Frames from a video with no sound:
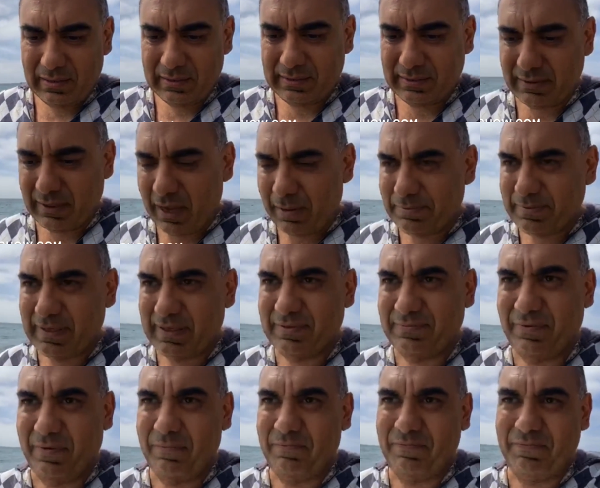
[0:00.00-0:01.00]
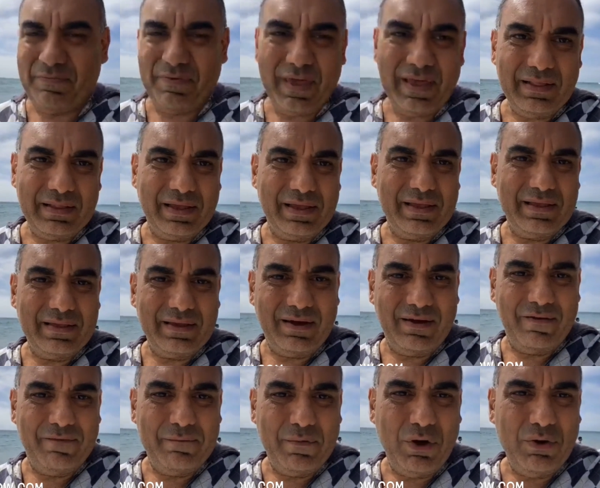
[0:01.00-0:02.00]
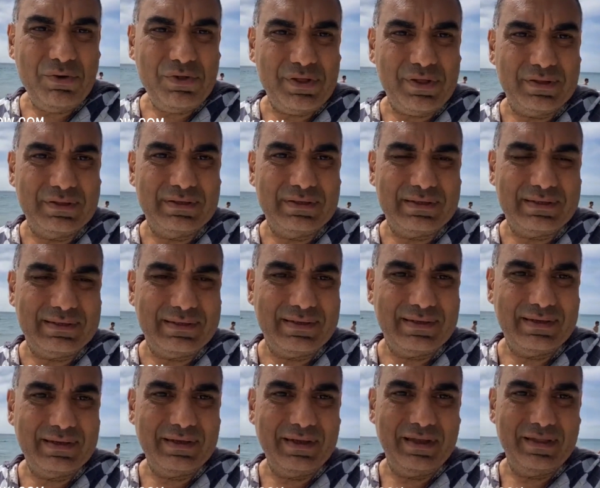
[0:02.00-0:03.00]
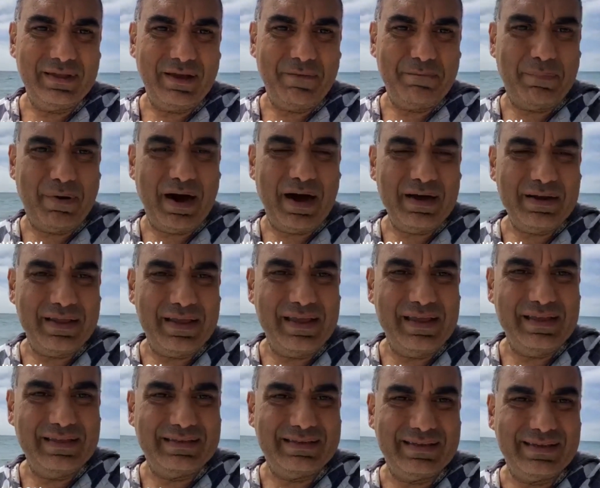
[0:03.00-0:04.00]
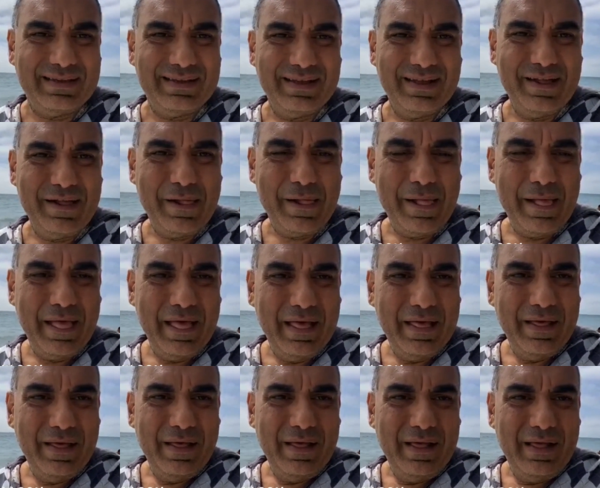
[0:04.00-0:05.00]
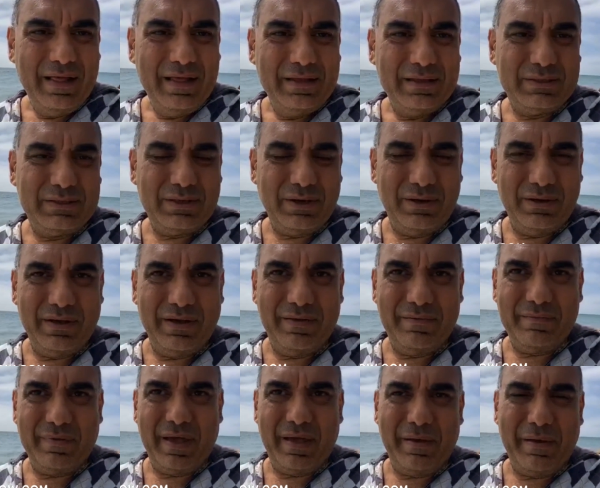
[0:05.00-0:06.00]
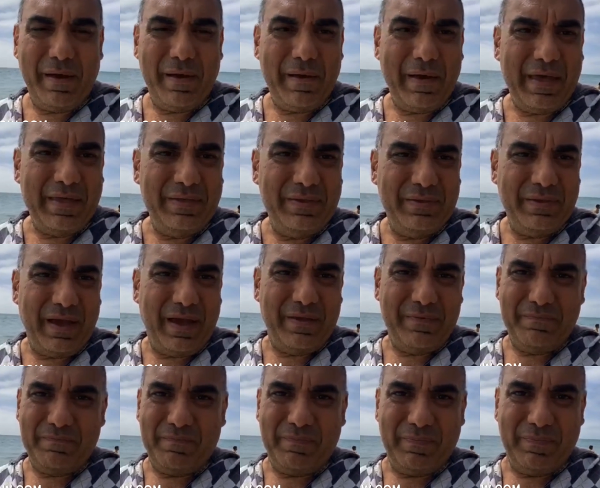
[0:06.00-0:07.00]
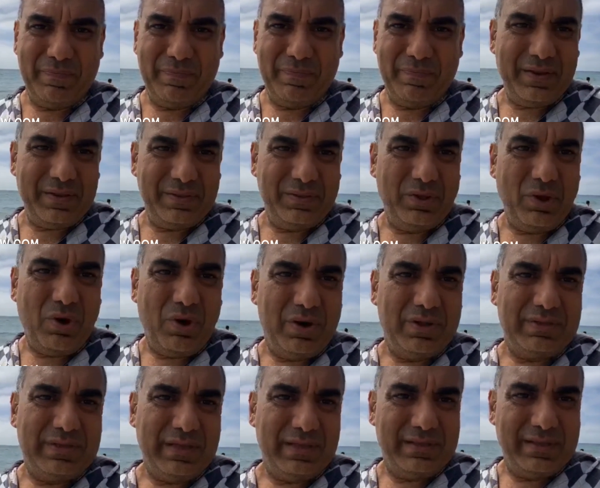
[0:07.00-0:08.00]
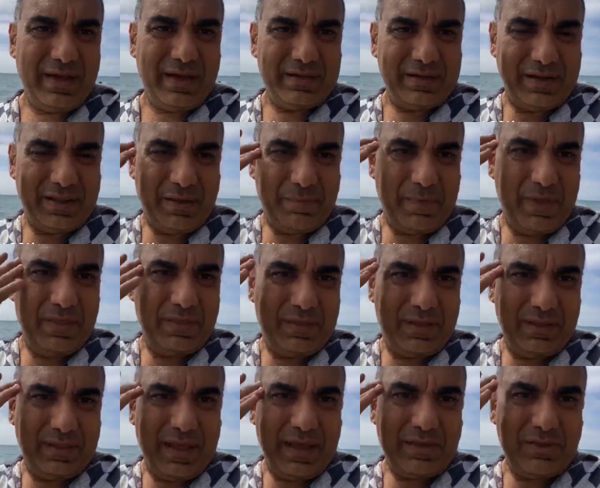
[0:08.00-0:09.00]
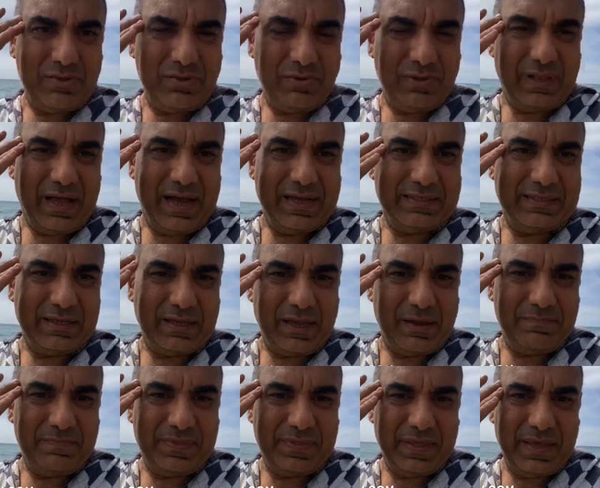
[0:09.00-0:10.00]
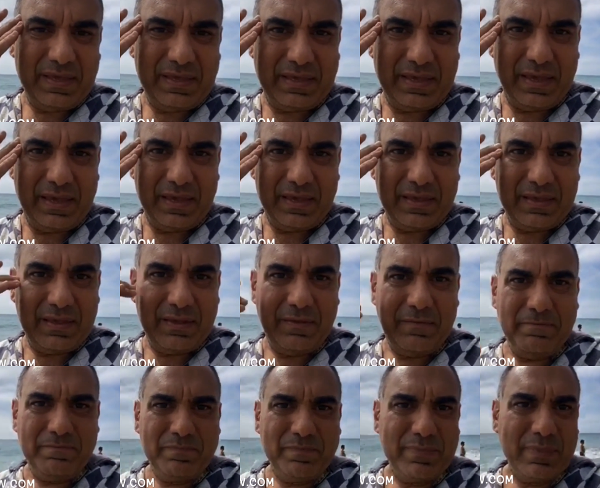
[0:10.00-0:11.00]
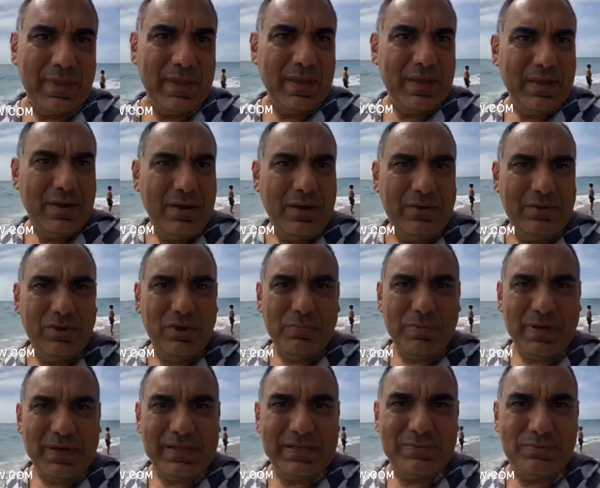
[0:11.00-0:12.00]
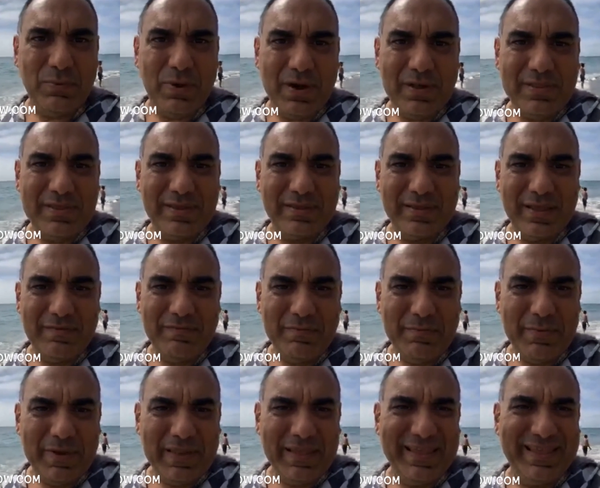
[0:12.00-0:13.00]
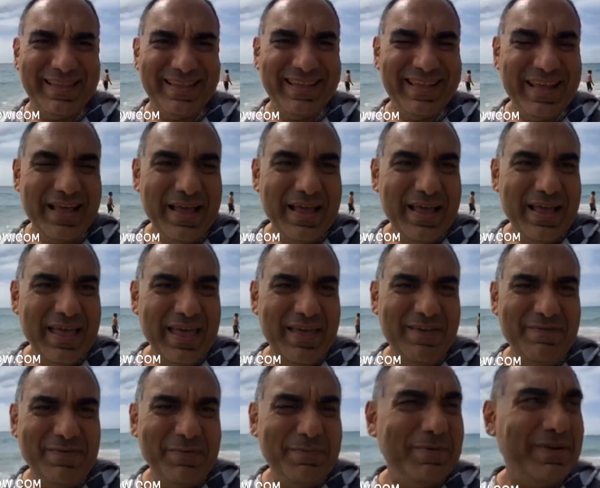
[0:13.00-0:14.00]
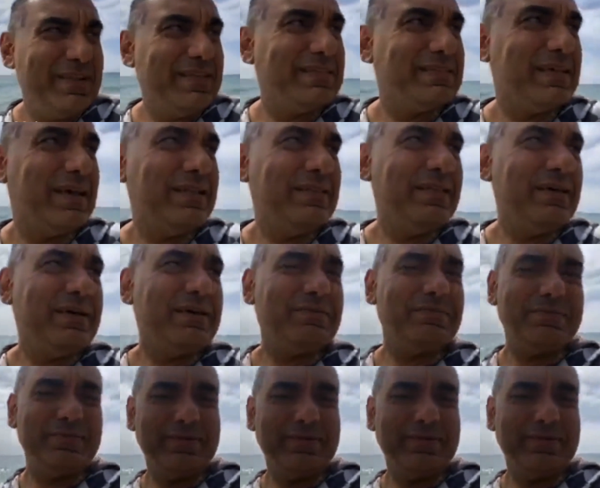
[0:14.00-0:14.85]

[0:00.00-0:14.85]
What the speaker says: stops us from feeling our emotions in our bodies. So I didn't know until now that I'm intellectualizing, I'm thinking. Oh, nobody's watching. Everybody signed up.